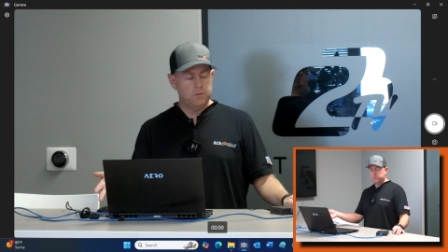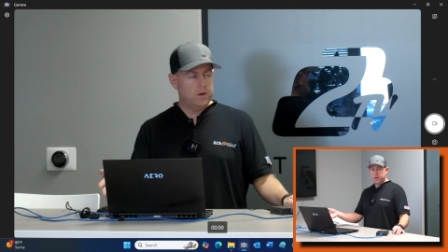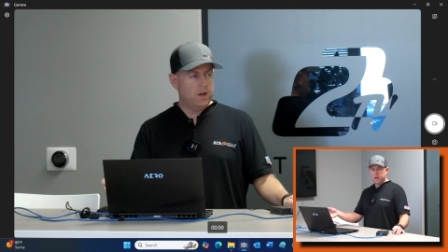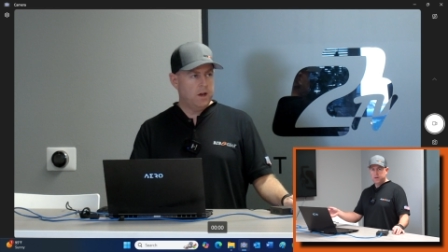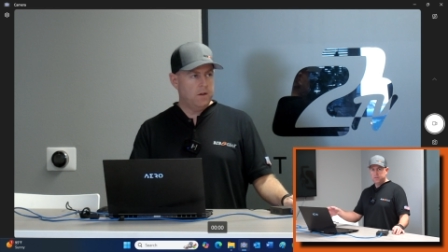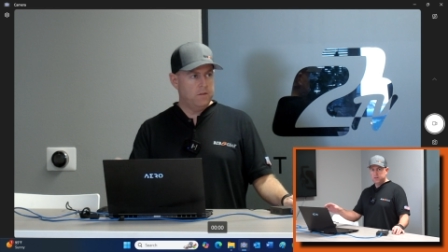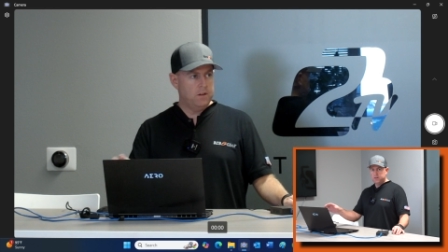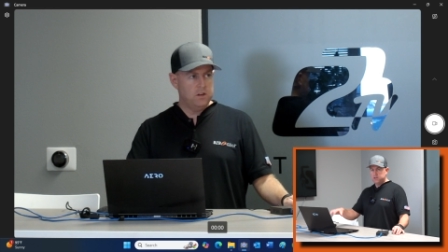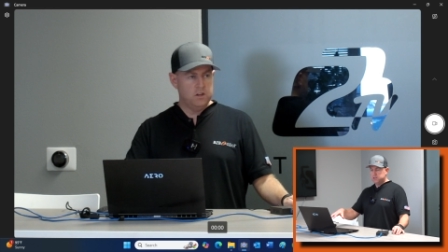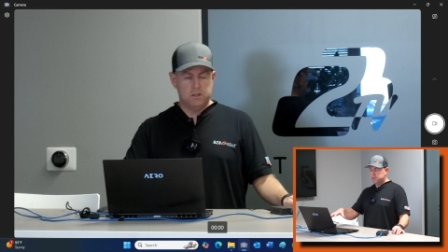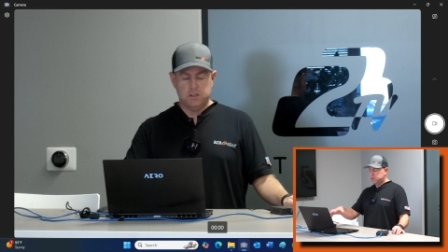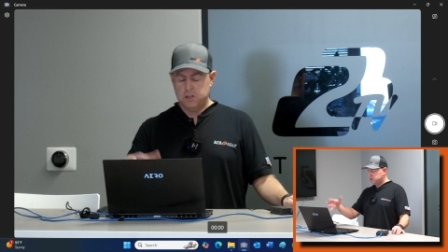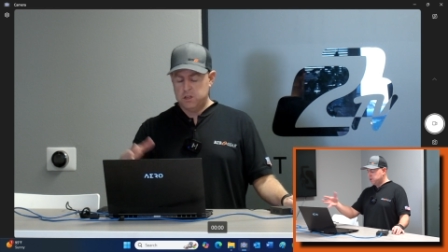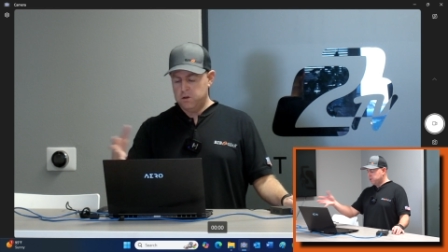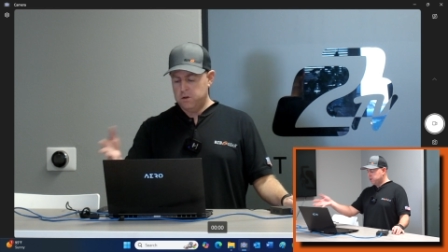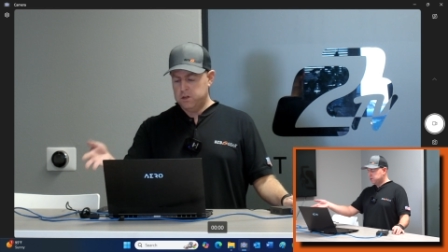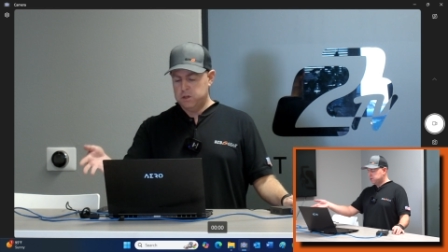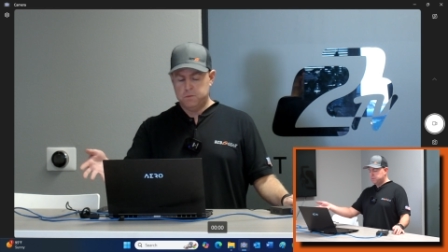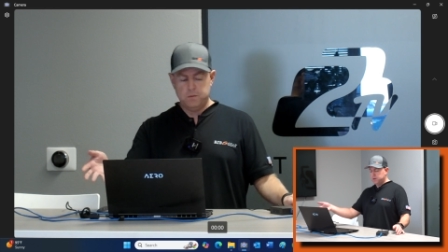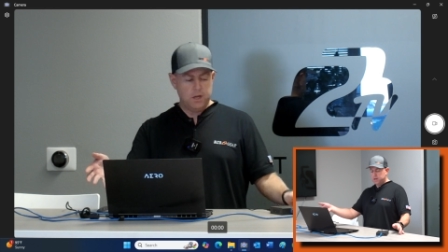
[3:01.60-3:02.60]
we have just a
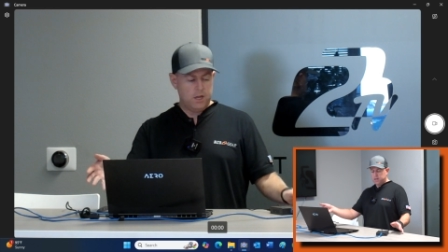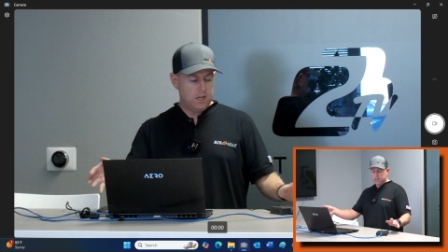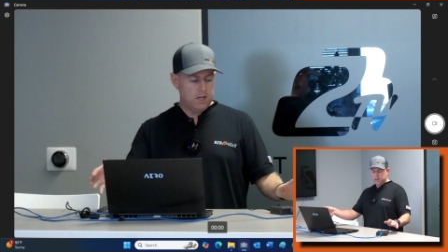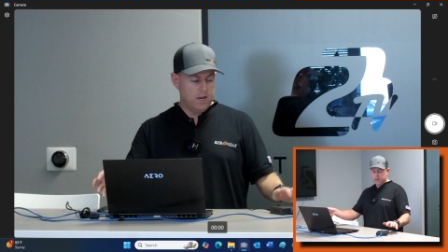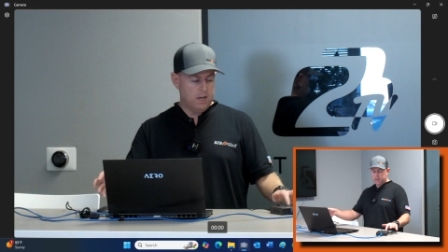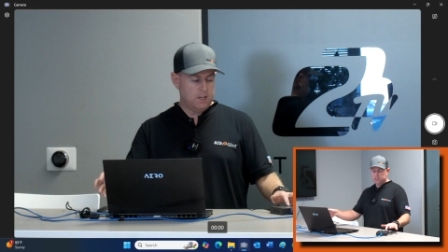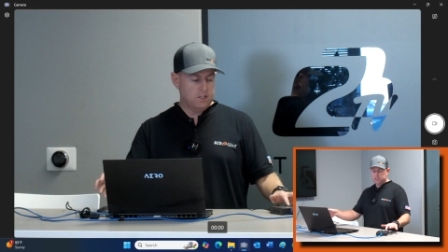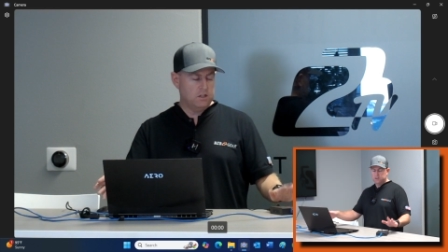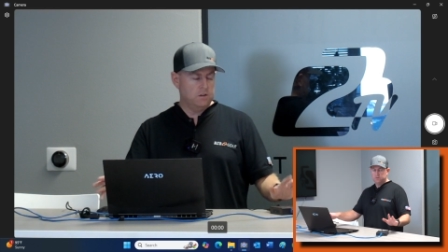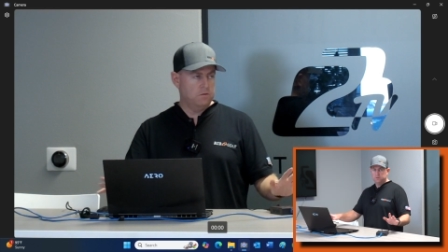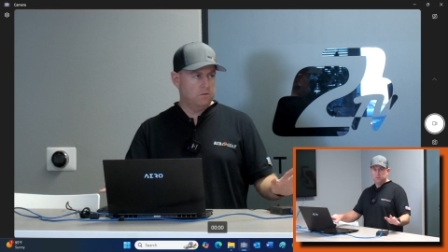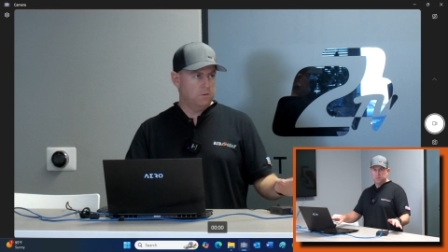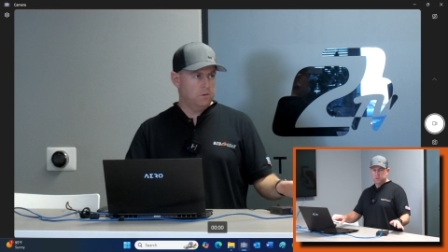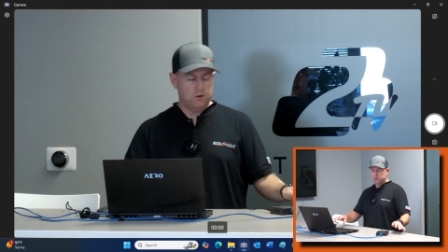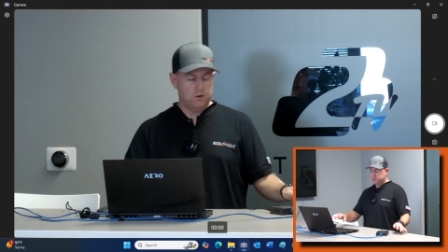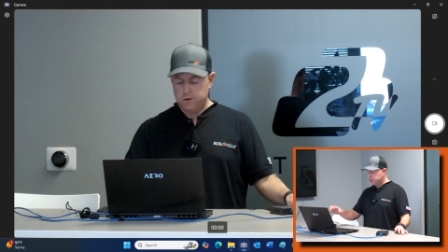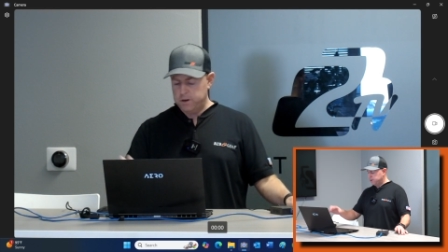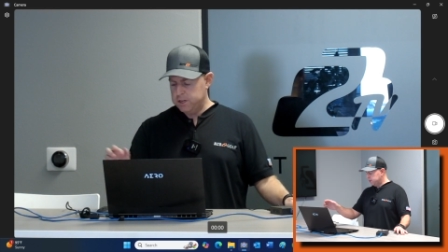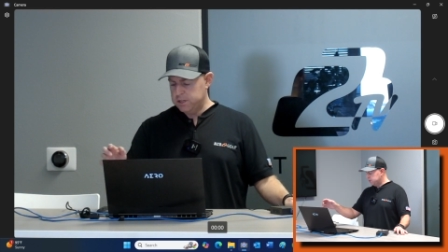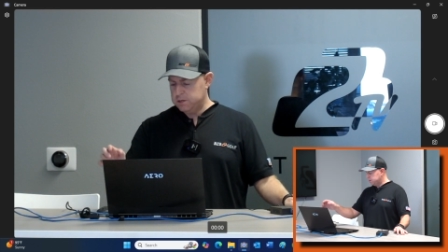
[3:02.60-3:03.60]
USB connection from the
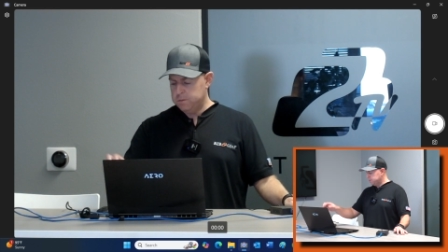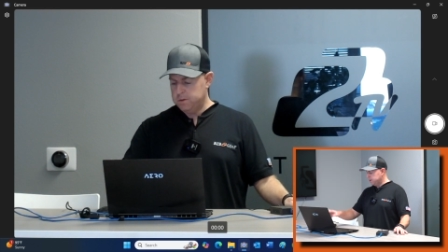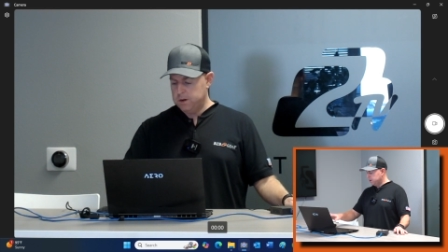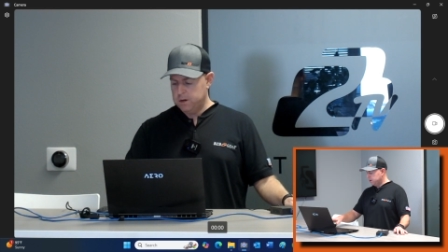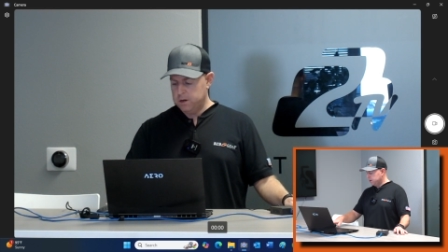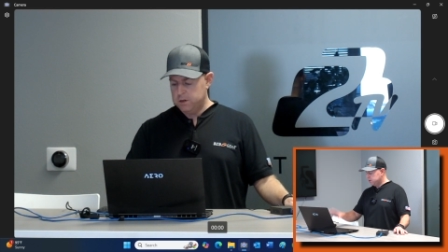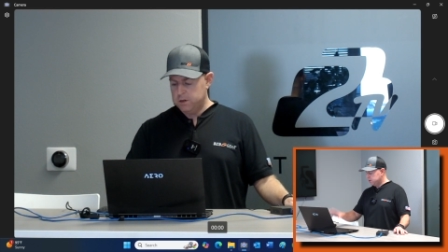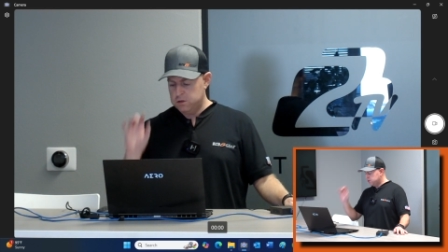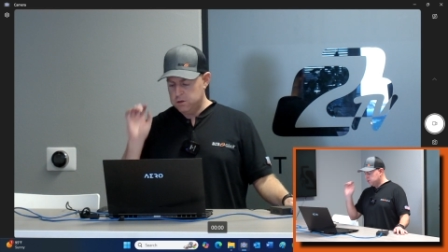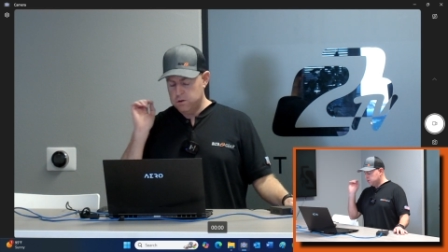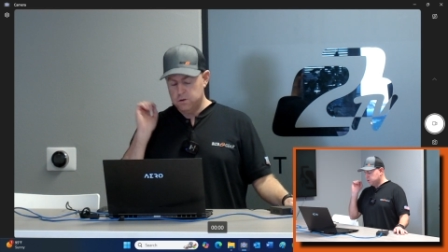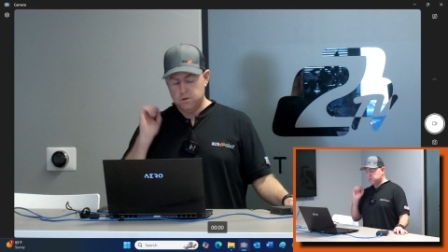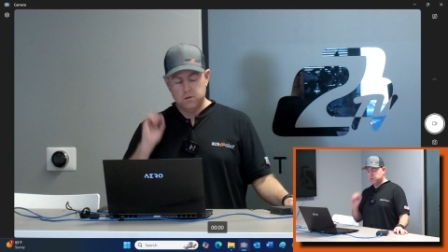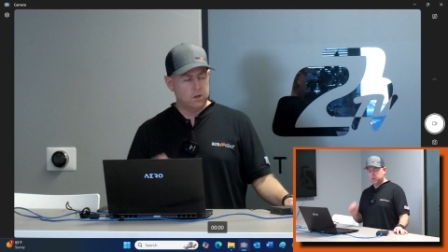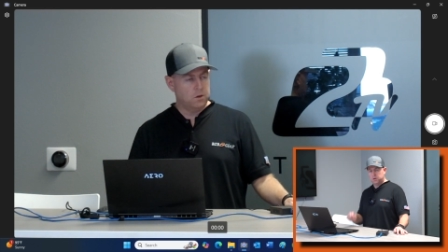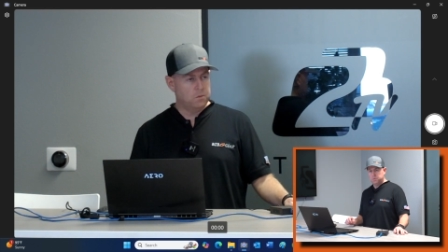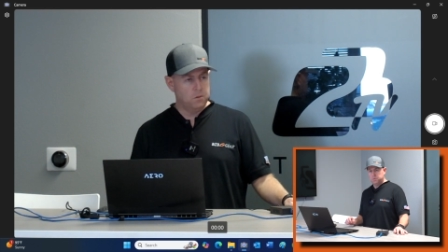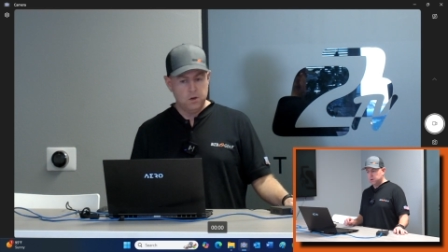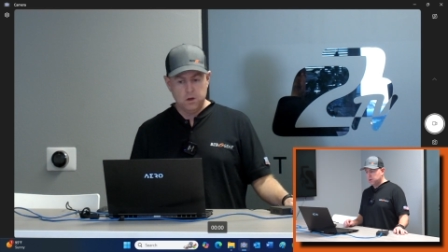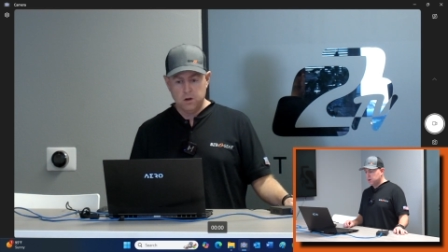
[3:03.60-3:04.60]
transmitter to the
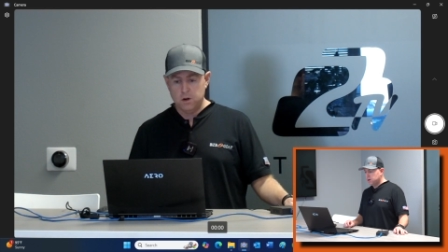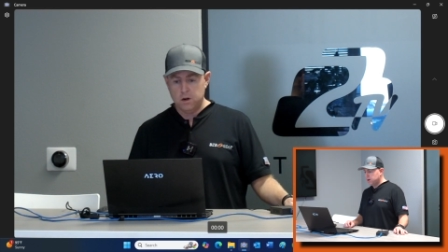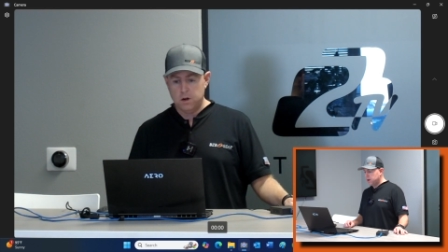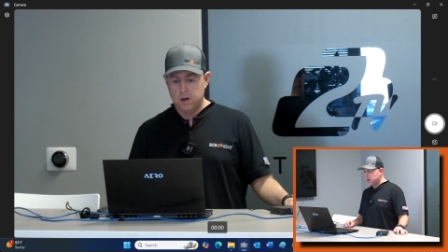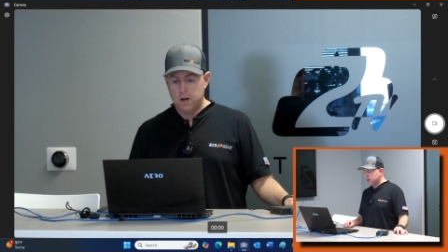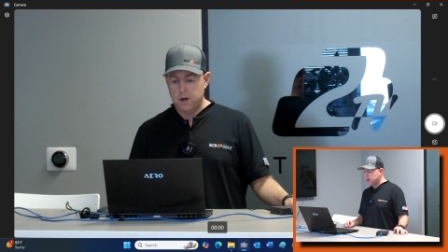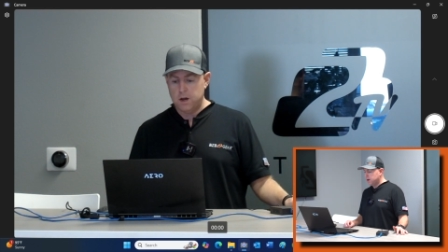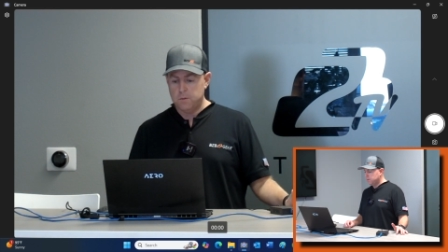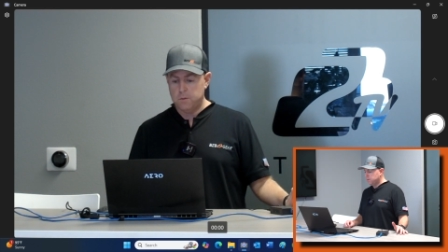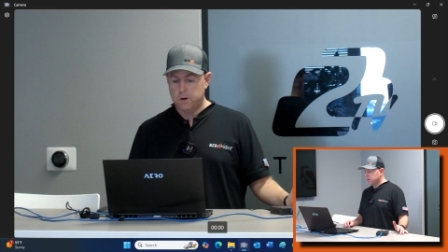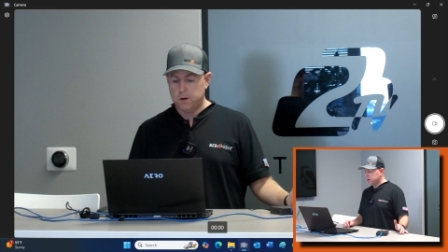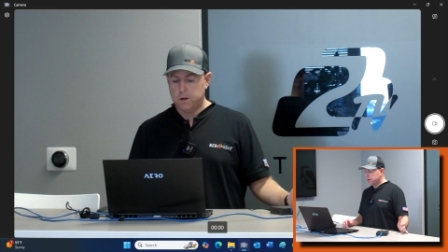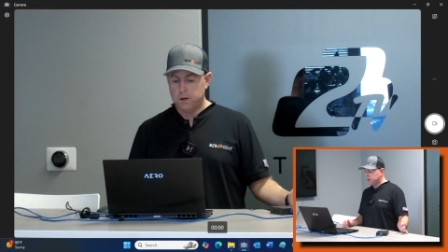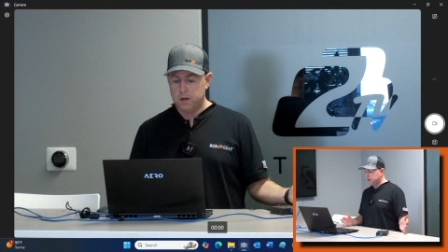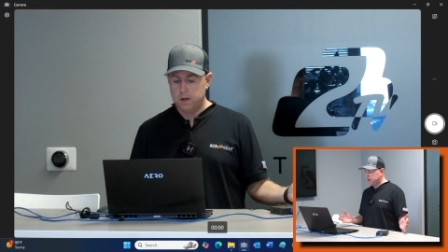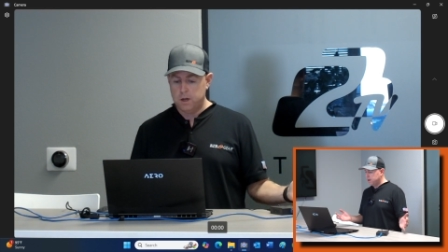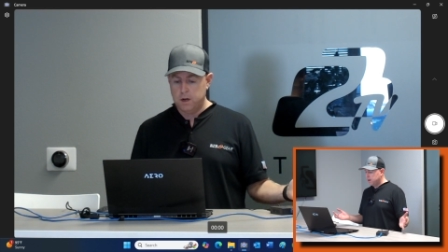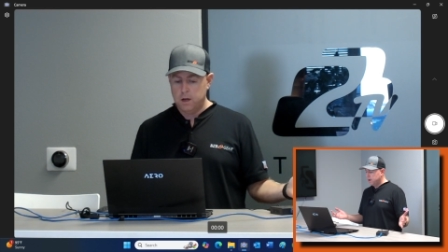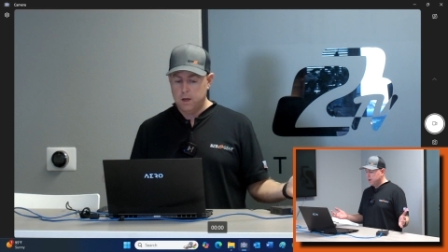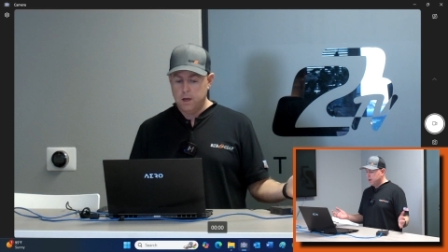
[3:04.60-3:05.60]
computer, and we're
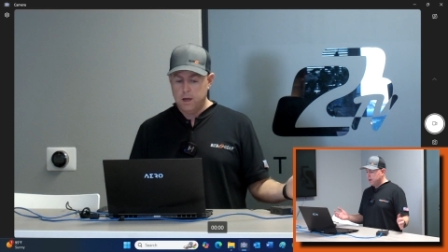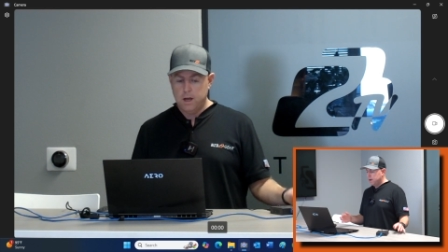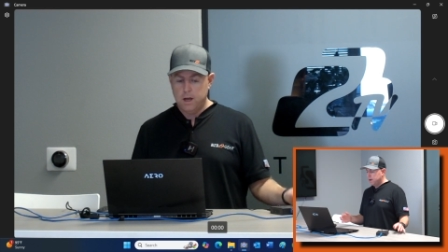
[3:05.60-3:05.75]
good.